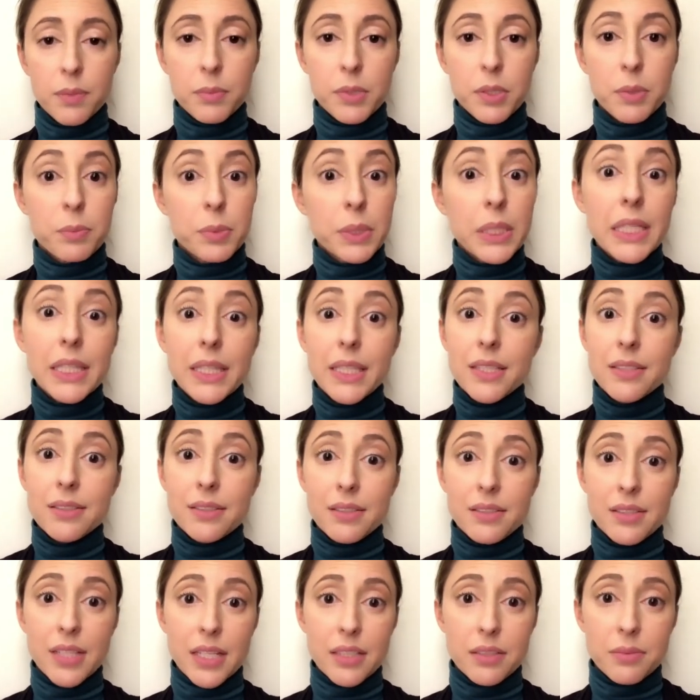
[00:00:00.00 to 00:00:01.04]
complete these
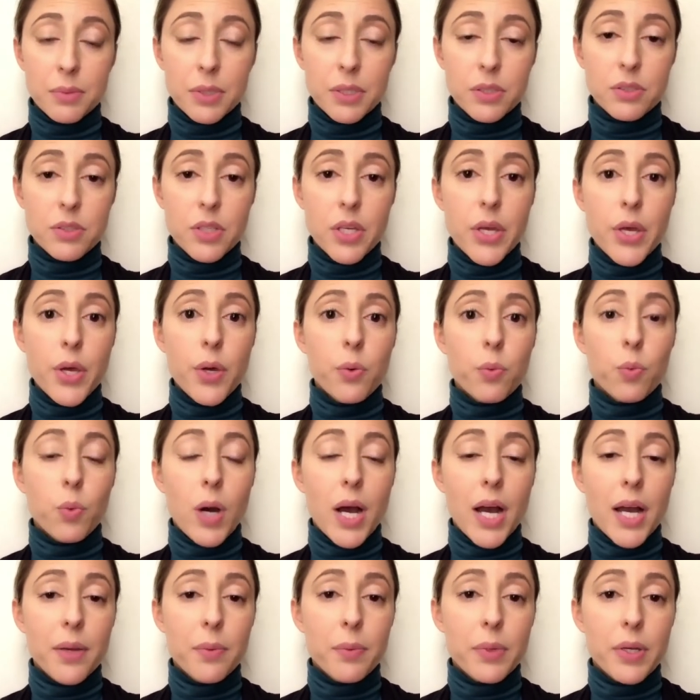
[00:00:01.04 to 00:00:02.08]
assessments, why